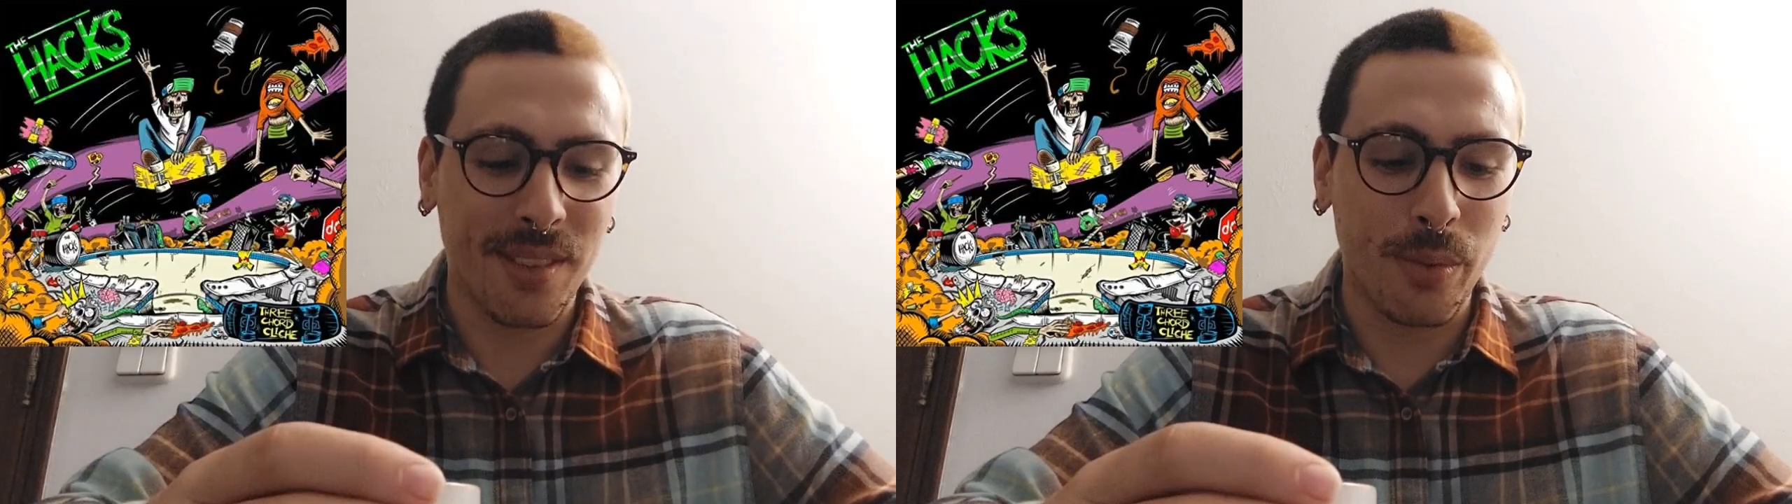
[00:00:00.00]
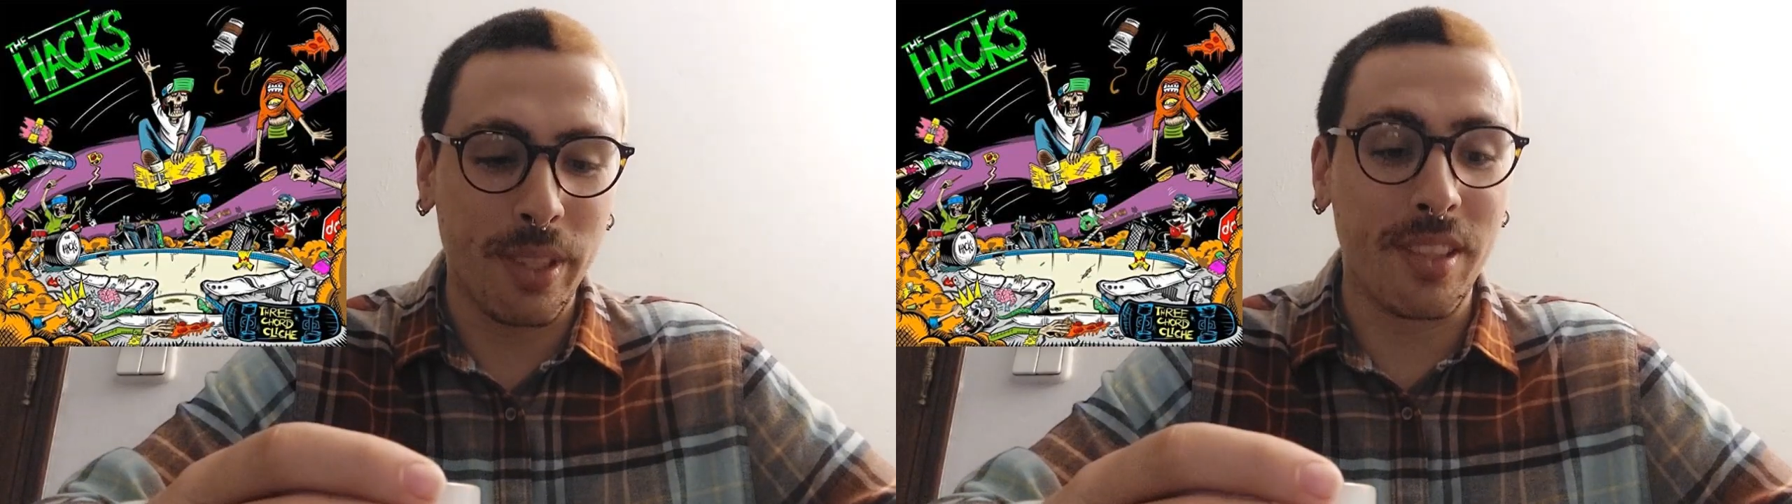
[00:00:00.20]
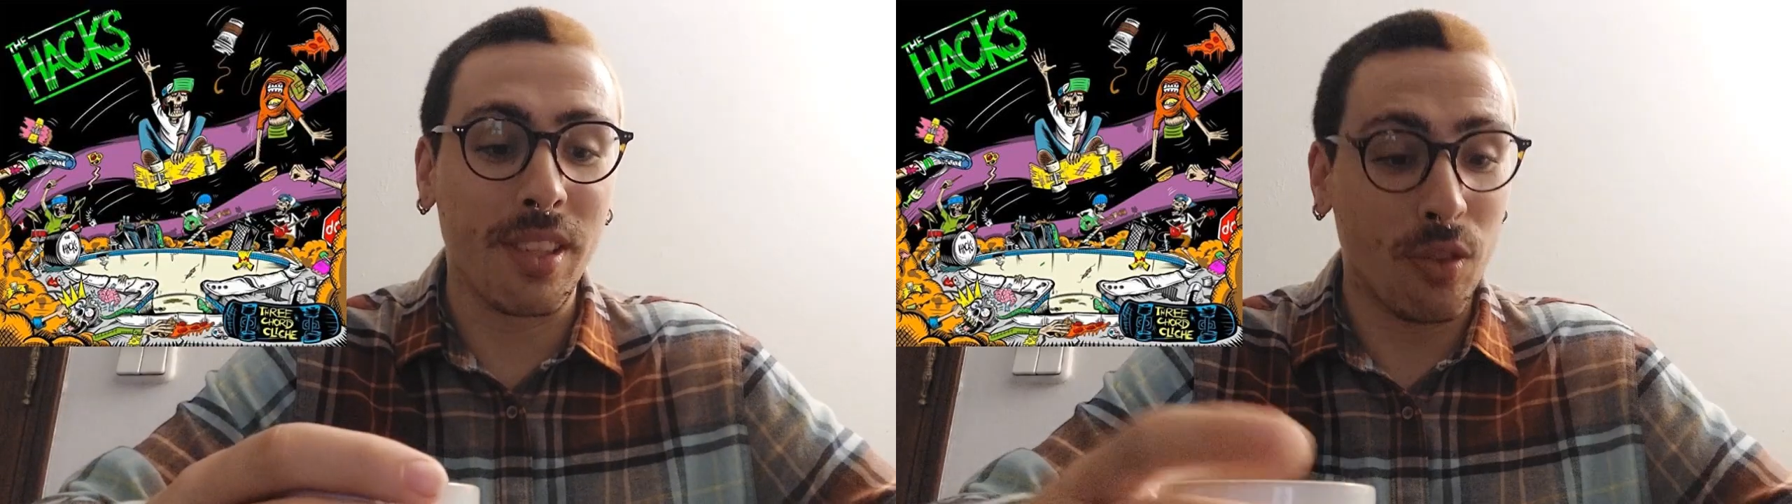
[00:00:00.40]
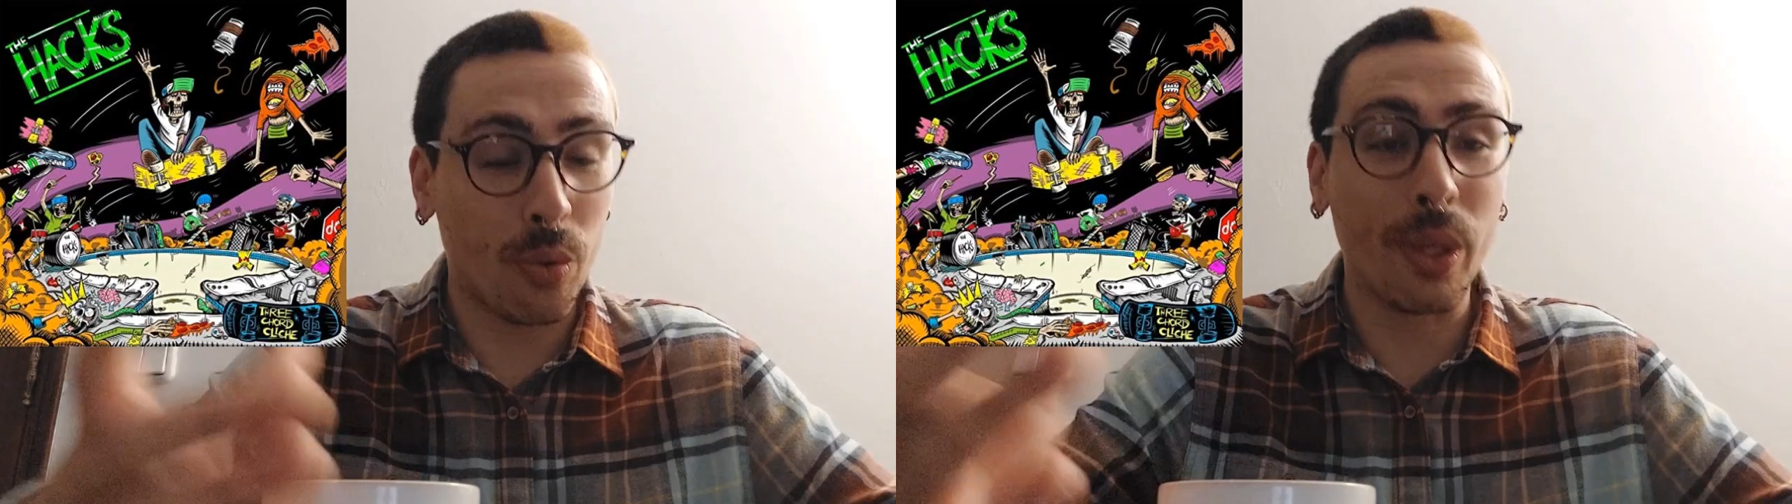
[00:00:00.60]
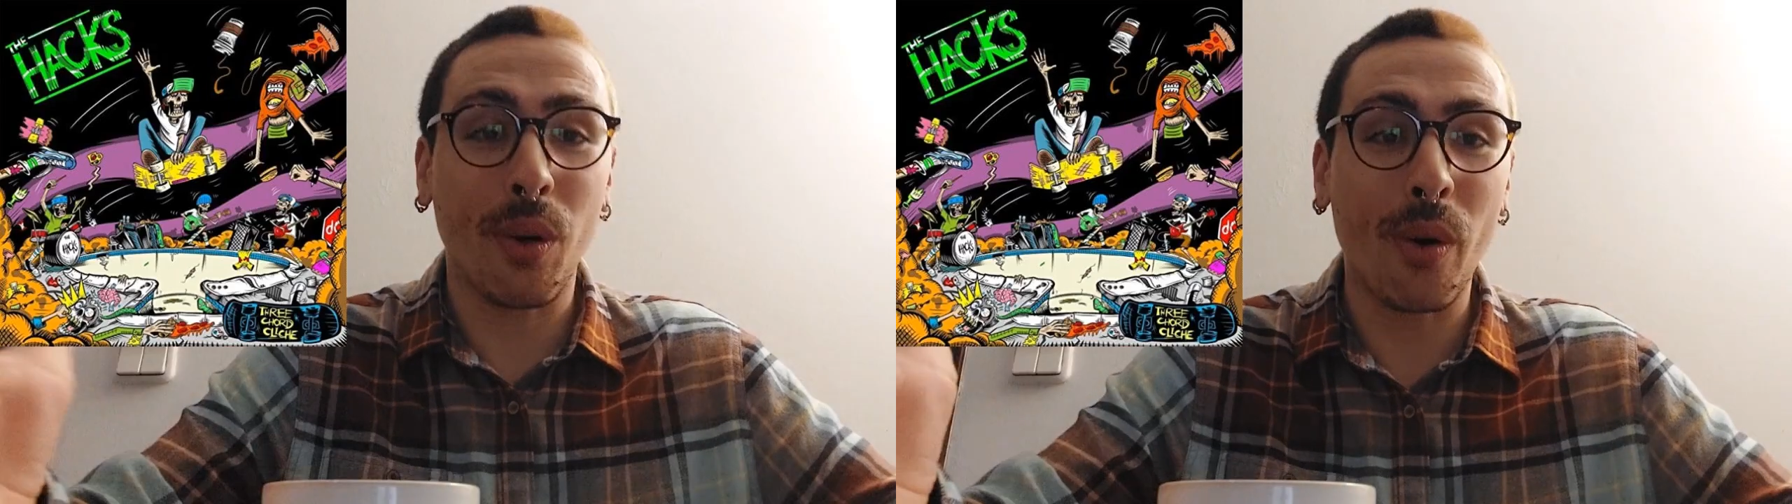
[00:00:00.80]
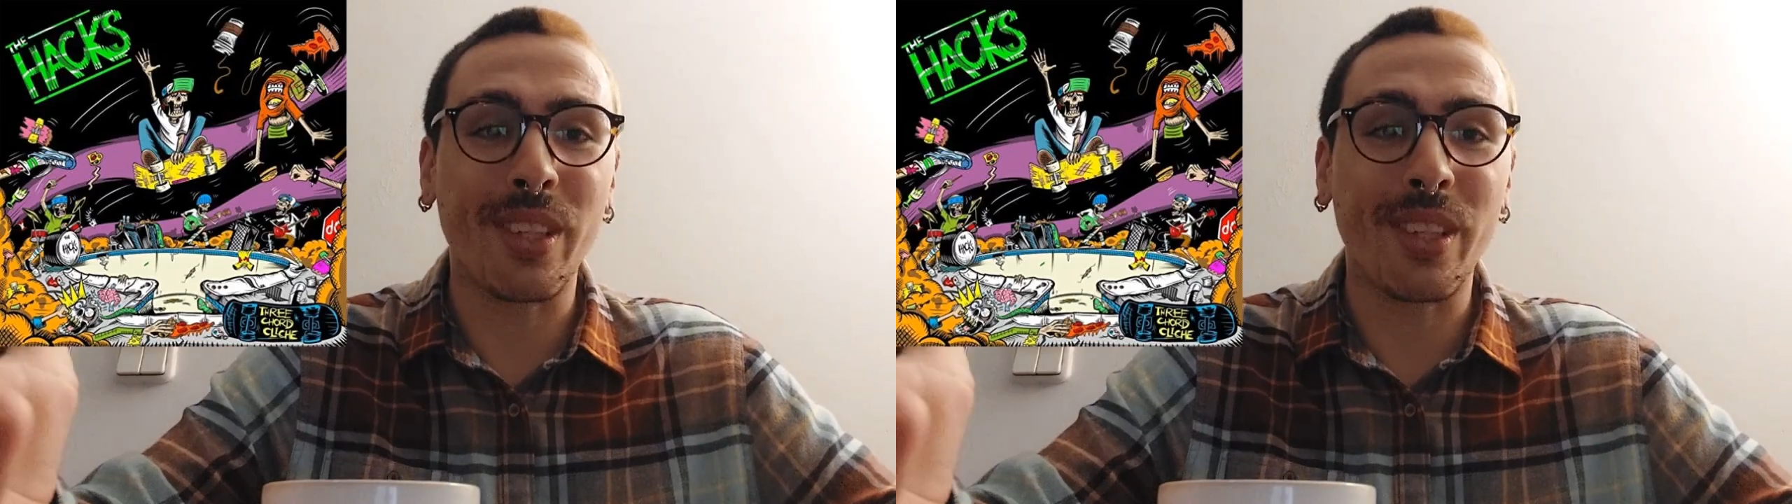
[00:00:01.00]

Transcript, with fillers: with a three chord